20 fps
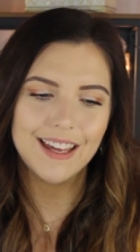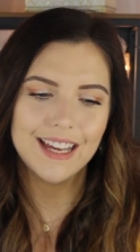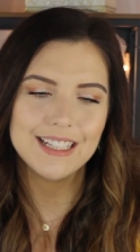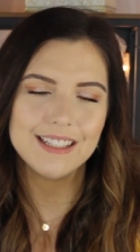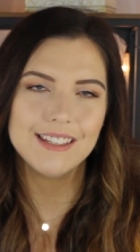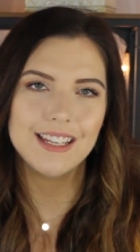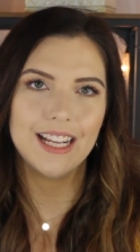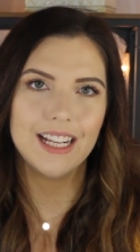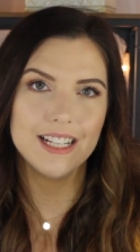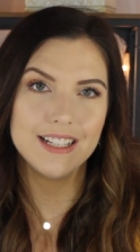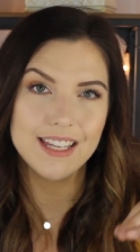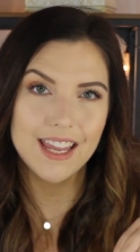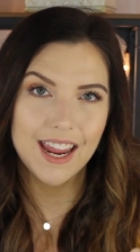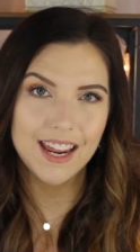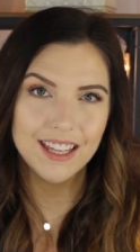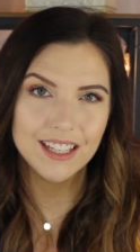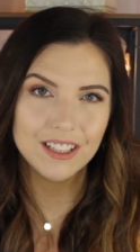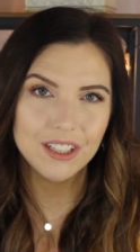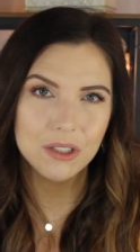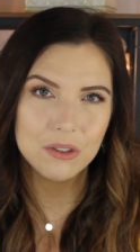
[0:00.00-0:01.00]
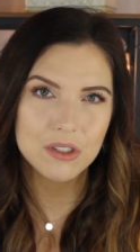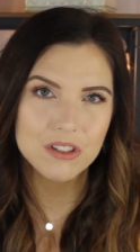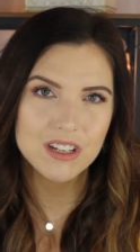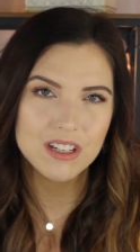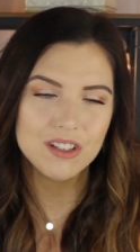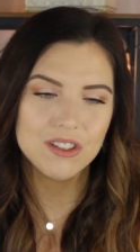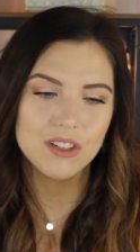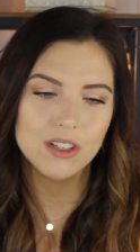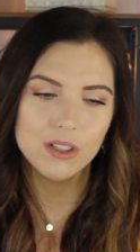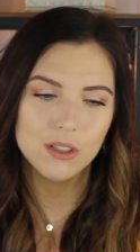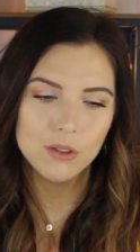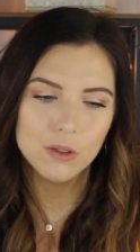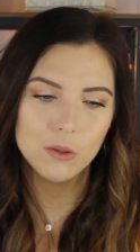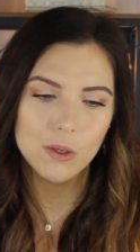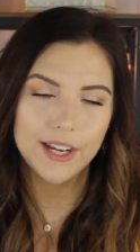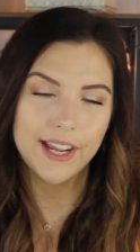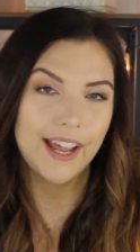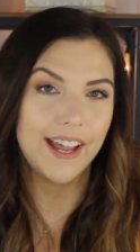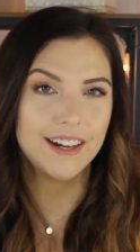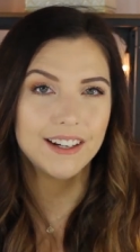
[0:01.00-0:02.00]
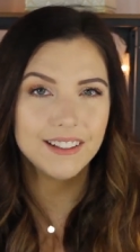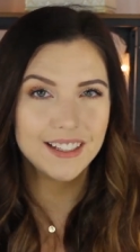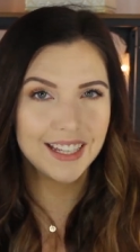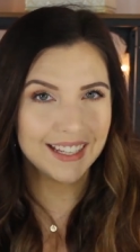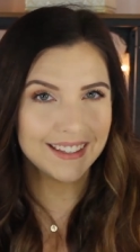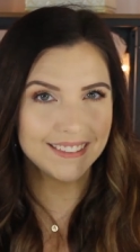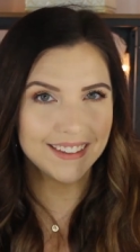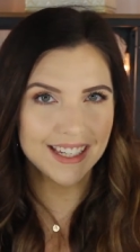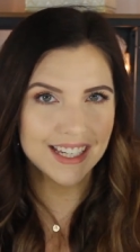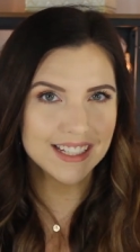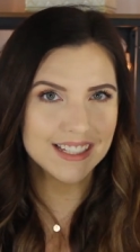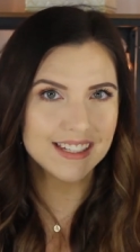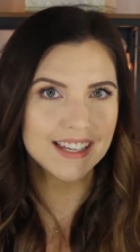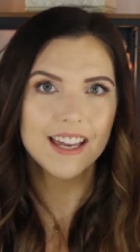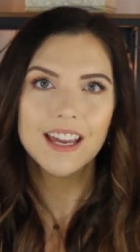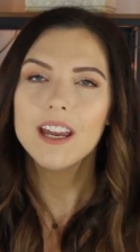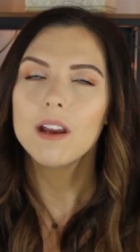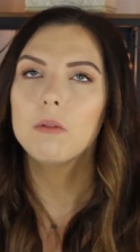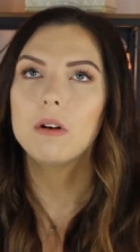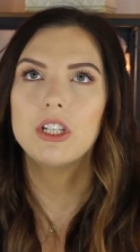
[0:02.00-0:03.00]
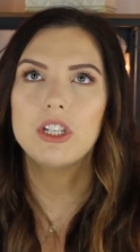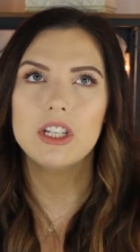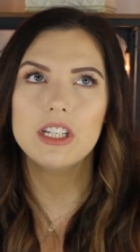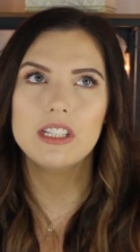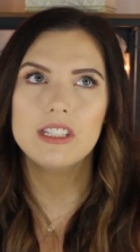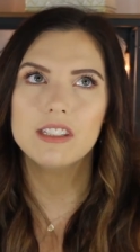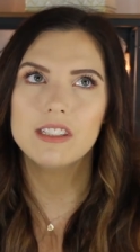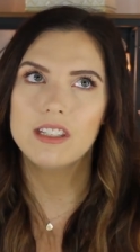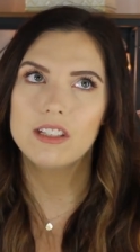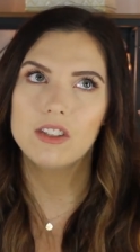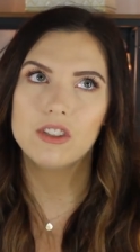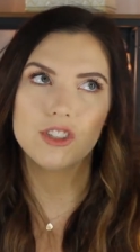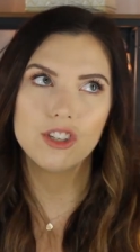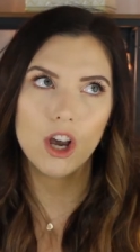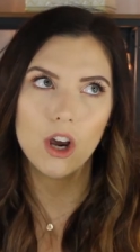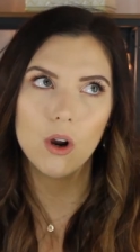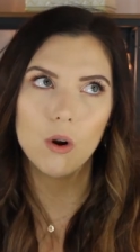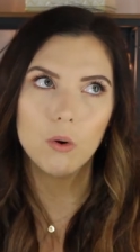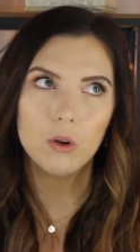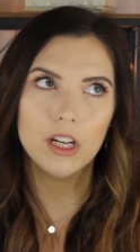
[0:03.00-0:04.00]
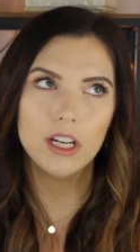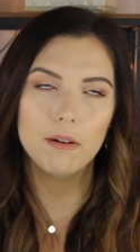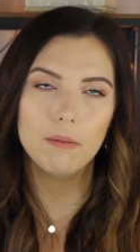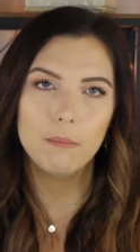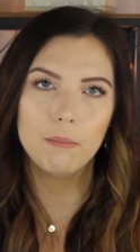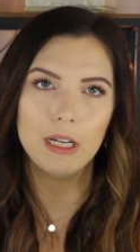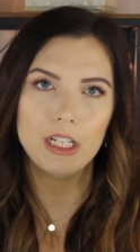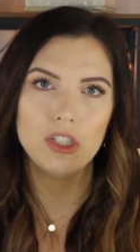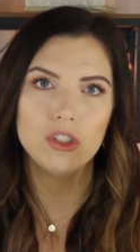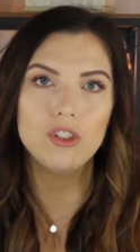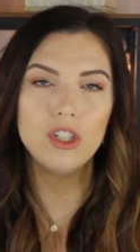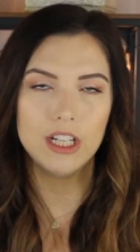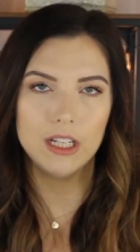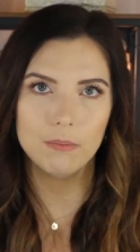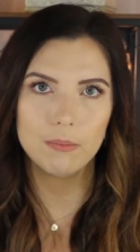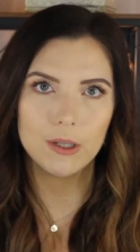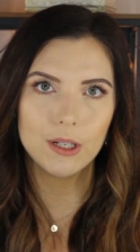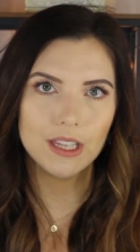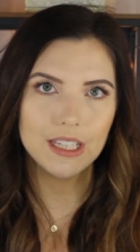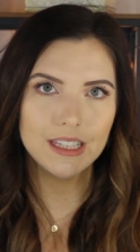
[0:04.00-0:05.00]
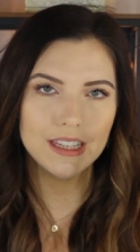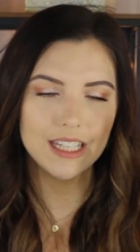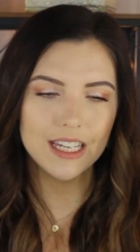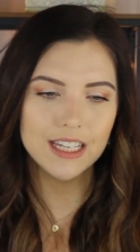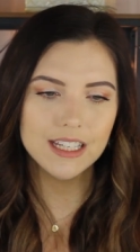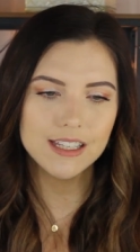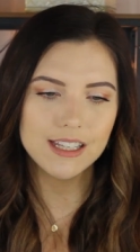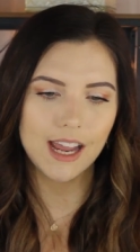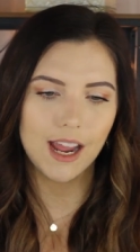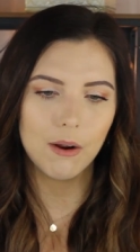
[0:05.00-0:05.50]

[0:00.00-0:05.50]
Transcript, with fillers: That's like a tanning lotion too, kind of like this, which is so much cheaper than this.